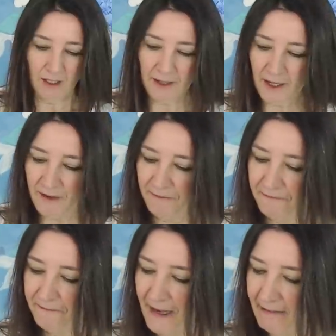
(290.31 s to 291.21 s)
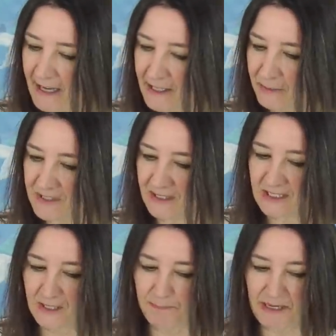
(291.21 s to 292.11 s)
Oh, far out. That was an
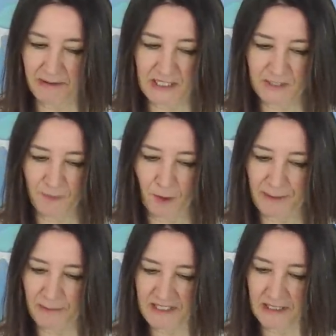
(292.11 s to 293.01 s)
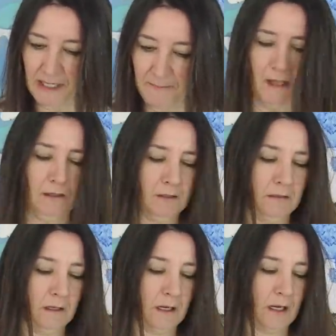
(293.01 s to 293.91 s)
experience for me, wasn't it? Oh,
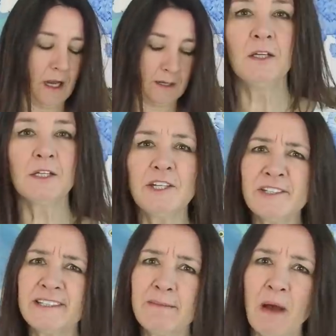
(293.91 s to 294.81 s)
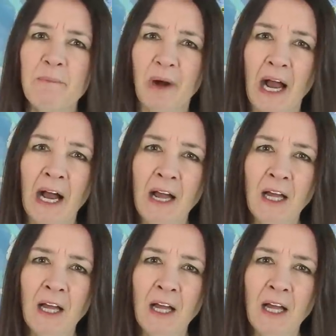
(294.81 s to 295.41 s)
la la la. Can you see my bra?